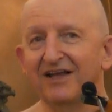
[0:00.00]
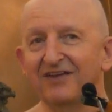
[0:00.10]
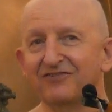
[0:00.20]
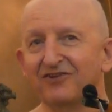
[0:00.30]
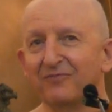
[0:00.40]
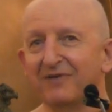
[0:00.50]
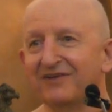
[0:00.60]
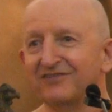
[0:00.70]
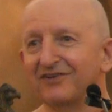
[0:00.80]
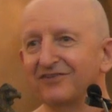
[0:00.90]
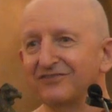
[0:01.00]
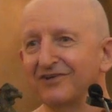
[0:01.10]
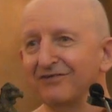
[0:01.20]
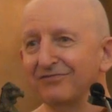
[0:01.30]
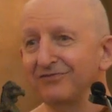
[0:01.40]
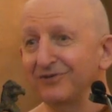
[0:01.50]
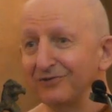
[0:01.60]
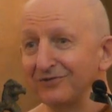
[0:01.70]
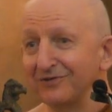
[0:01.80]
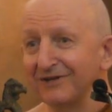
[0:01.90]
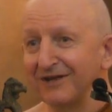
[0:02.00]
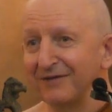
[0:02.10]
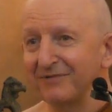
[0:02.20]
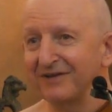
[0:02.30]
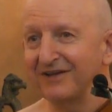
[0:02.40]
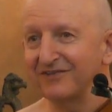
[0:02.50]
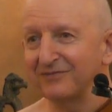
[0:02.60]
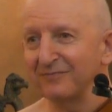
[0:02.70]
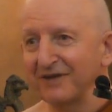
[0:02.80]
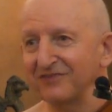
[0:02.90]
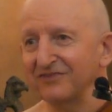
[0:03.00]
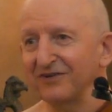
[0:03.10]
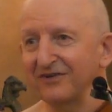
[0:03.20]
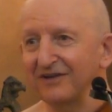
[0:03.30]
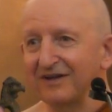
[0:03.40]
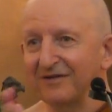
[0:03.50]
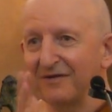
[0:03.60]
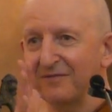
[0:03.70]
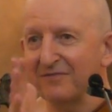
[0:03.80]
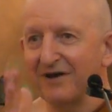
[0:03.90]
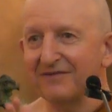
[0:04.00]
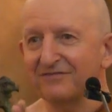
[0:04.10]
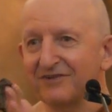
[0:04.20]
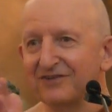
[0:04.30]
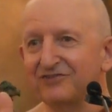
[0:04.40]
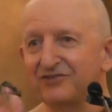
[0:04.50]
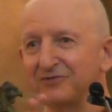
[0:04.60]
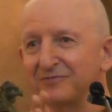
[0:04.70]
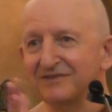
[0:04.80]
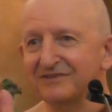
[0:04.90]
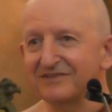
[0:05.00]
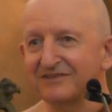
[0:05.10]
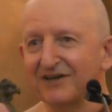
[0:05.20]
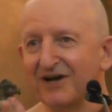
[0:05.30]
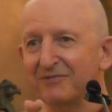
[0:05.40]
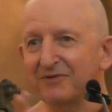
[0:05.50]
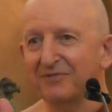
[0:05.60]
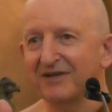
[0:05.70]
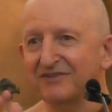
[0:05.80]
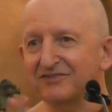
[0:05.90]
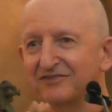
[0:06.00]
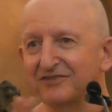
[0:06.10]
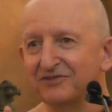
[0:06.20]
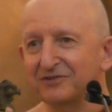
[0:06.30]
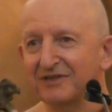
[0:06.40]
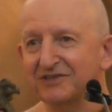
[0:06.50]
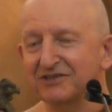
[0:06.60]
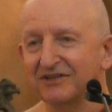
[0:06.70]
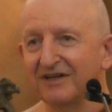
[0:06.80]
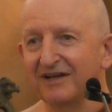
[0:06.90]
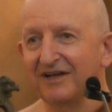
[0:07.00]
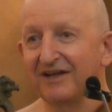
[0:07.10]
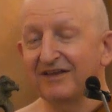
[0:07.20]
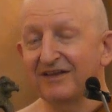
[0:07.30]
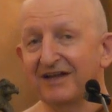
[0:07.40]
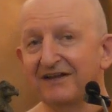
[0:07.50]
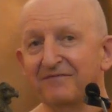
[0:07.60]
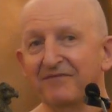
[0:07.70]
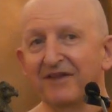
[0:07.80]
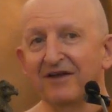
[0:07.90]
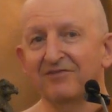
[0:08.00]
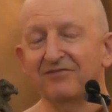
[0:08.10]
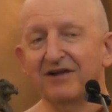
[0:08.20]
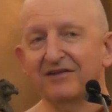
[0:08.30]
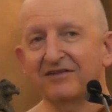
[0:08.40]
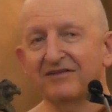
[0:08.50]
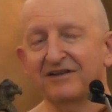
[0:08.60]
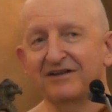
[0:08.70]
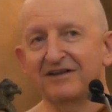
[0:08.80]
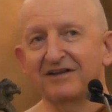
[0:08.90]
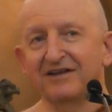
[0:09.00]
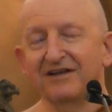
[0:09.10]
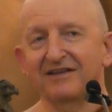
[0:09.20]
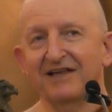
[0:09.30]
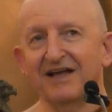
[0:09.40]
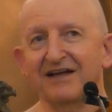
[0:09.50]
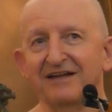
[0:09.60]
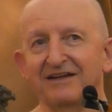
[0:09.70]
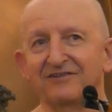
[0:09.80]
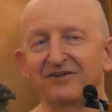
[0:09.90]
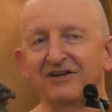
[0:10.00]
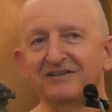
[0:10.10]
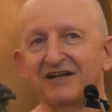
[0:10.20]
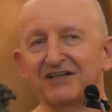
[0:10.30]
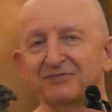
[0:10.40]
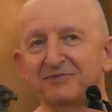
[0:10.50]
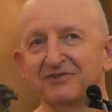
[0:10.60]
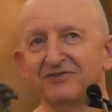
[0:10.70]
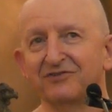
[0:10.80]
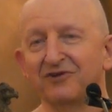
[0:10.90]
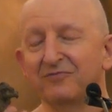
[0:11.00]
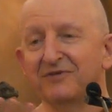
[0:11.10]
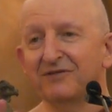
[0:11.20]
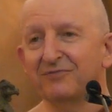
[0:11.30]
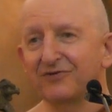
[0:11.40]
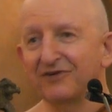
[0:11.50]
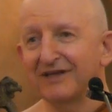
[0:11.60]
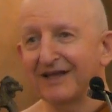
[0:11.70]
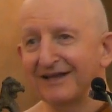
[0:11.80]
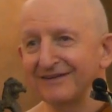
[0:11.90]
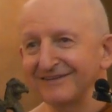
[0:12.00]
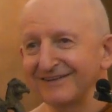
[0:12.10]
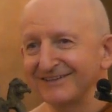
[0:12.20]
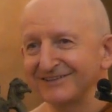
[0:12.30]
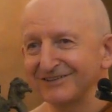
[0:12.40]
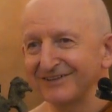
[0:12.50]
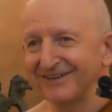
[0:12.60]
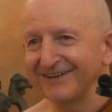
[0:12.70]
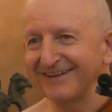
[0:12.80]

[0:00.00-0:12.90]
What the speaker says: is not based on self-view, but it's based on a mindful attunement to the time, the place, the situation, then rather than that non-attachment or not being born again into